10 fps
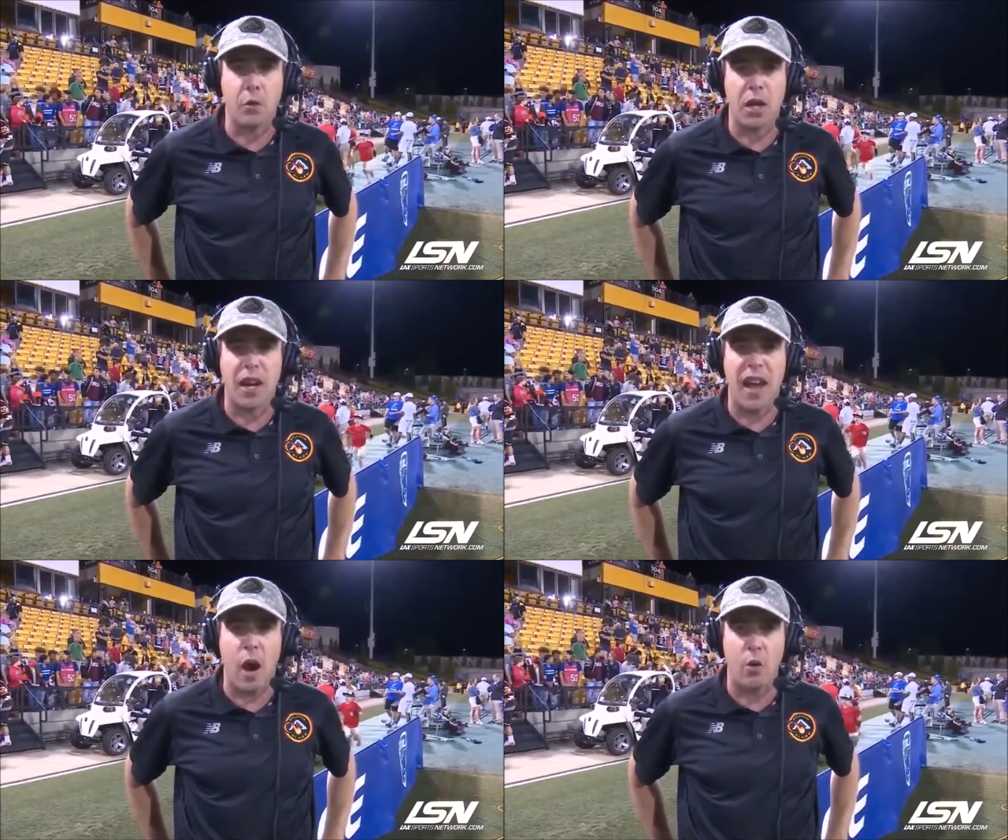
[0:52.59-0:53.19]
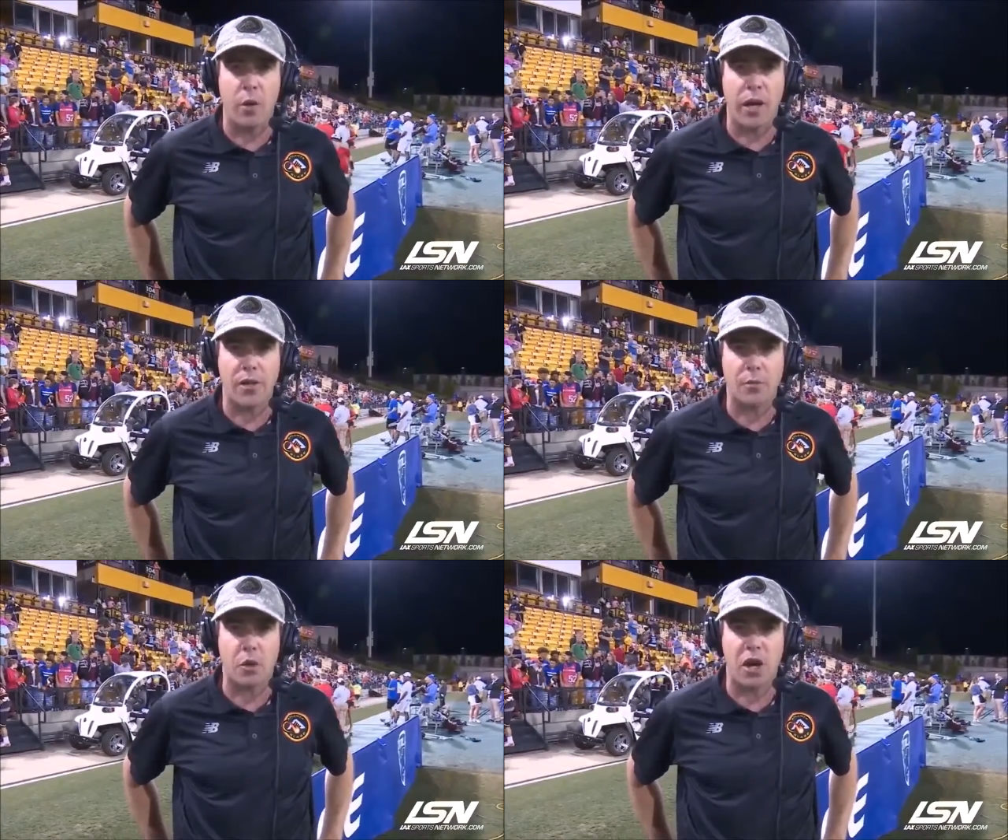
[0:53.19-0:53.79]
We got out. We
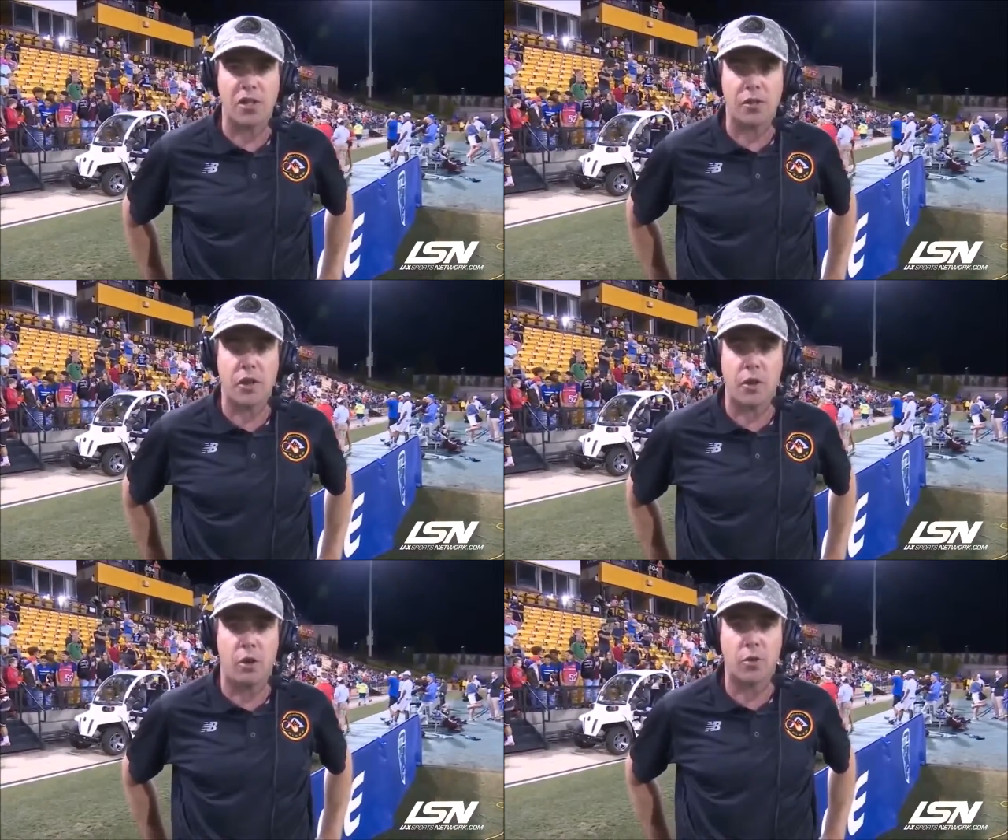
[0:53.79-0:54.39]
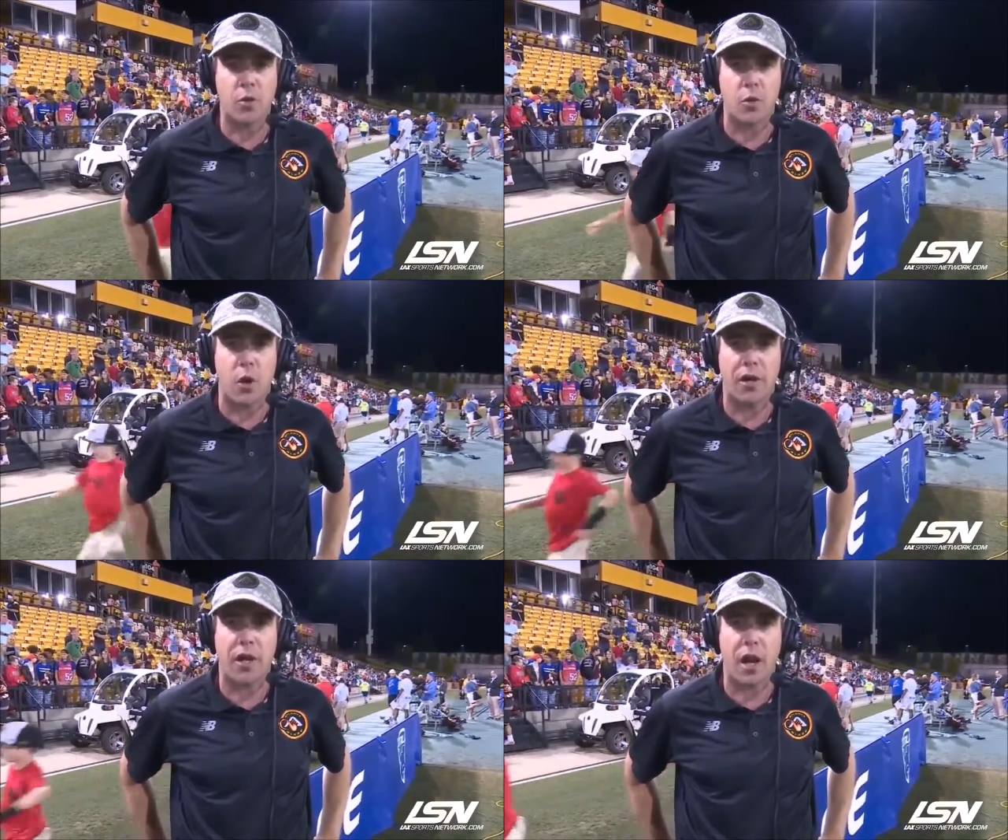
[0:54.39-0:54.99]
got some transition goals, which we
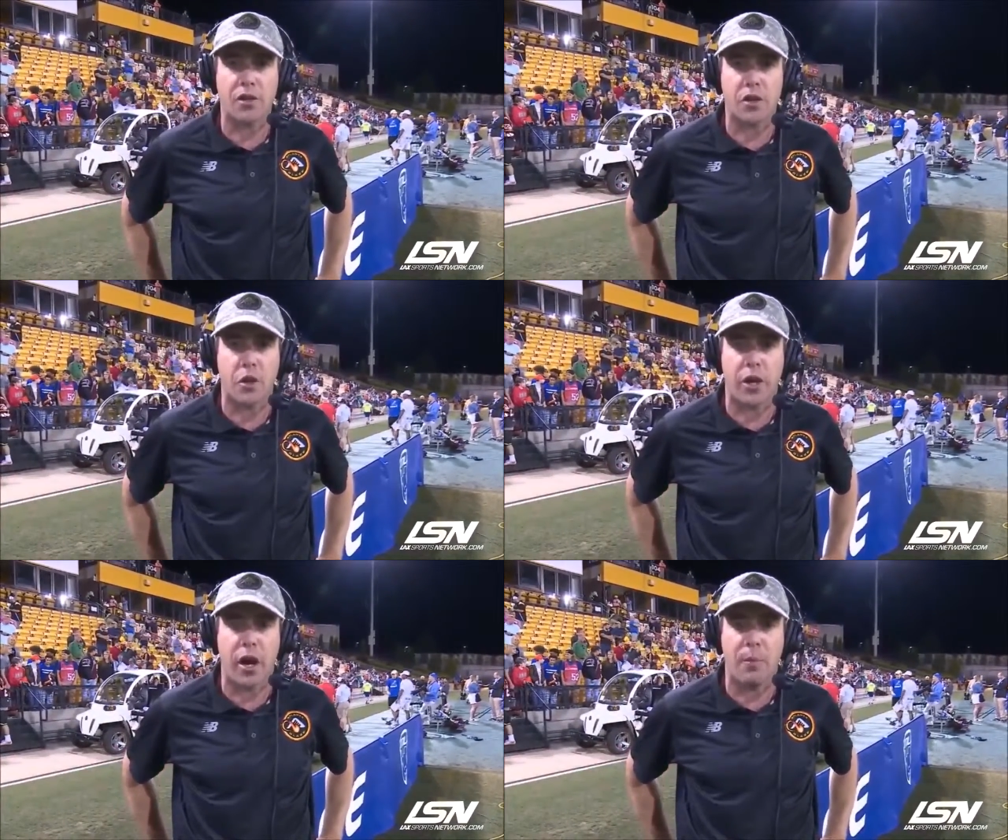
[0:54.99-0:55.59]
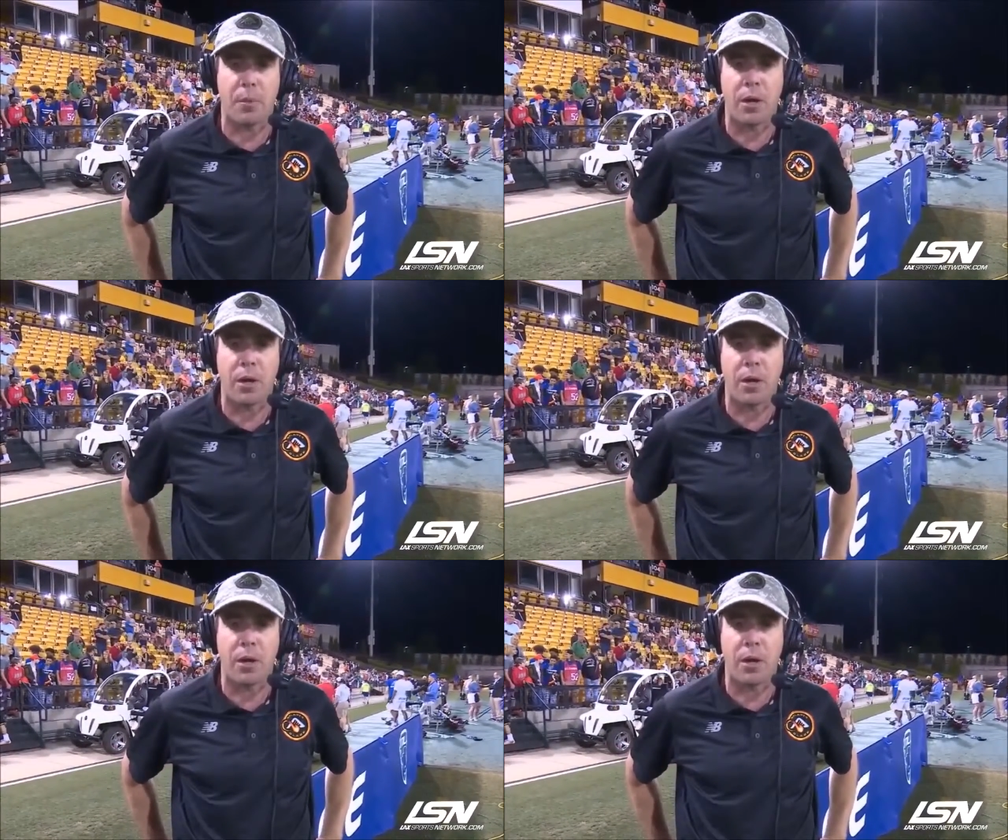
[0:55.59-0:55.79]
wanted to concentrate on.